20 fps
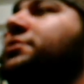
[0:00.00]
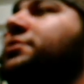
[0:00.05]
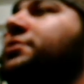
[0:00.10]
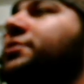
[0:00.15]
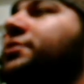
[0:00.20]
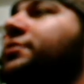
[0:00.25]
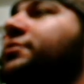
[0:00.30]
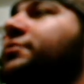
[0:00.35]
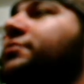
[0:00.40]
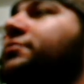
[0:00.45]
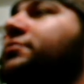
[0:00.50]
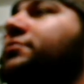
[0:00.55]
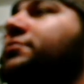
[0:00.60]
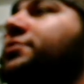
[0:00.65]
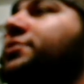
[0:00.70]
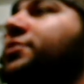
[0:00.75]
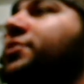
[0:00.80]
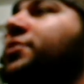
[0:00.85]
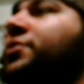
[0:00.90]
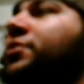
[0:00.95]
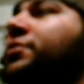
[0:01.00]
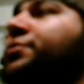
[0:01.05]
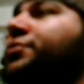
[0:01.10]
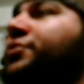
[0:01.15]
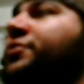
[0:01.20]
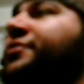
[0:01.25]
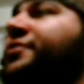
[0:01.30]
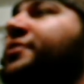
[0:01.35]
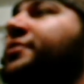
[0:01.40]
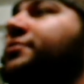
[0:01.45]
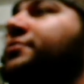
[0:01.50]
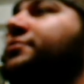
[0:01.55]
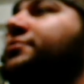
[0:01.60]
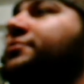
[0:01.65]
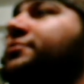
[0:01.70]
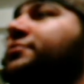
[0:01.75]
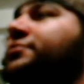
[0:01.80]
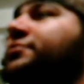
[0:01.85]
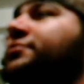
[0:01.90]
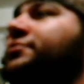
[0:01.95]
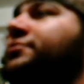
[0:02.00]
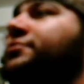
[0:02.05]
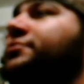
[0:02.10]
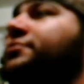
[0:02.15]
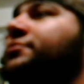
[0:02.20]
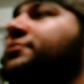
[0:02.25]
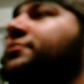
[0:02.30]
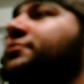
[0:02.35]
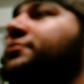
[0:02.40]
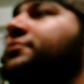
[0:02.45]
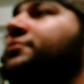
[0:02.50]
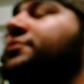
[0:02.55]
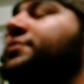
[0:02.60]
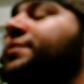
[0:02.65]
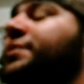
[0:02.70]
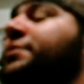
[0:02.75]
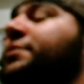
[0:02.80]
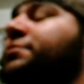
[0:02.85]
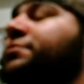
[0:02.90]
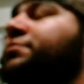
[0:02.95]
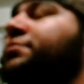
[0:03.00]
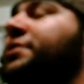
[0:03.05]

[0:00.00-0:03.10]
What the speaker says: to so-called prove it. It's been